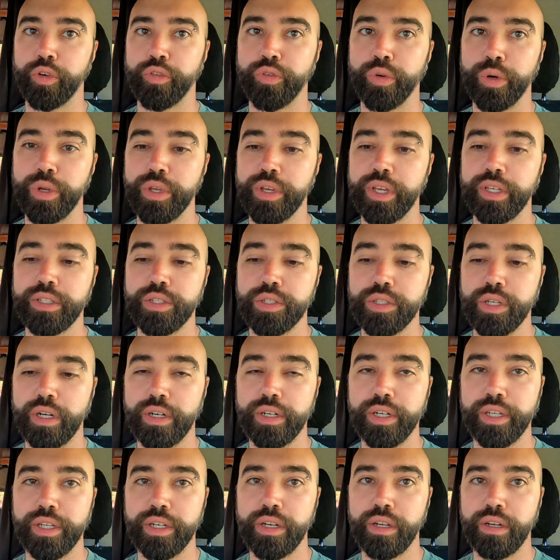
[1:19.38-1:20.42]
Before you get
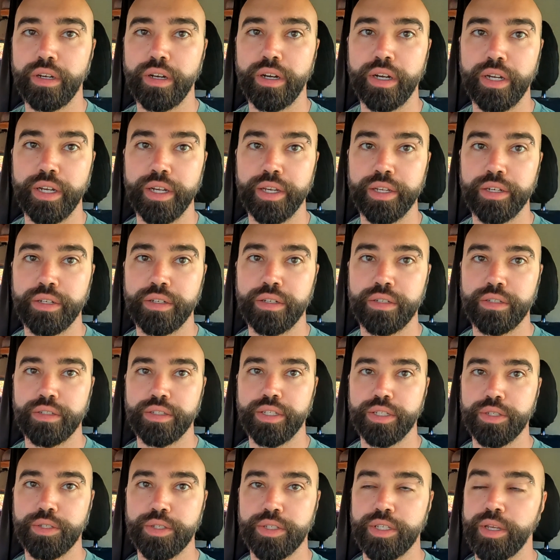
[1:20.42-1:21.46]
started on
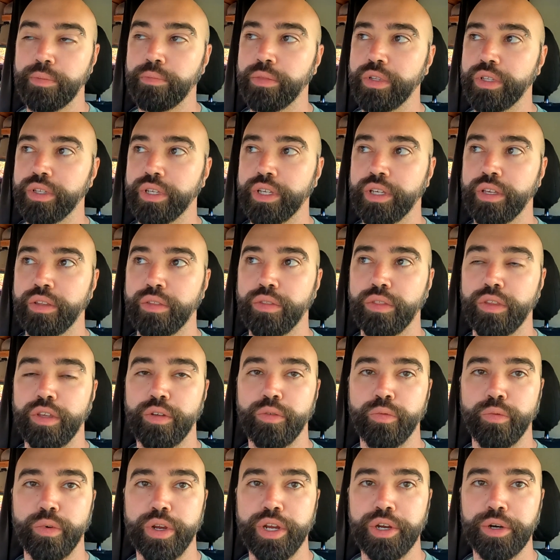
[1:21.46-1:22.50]
disassembling the
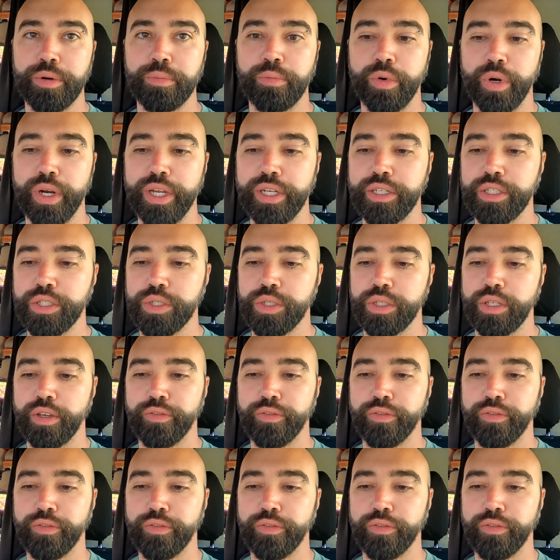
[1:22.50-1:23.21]
rear brakes,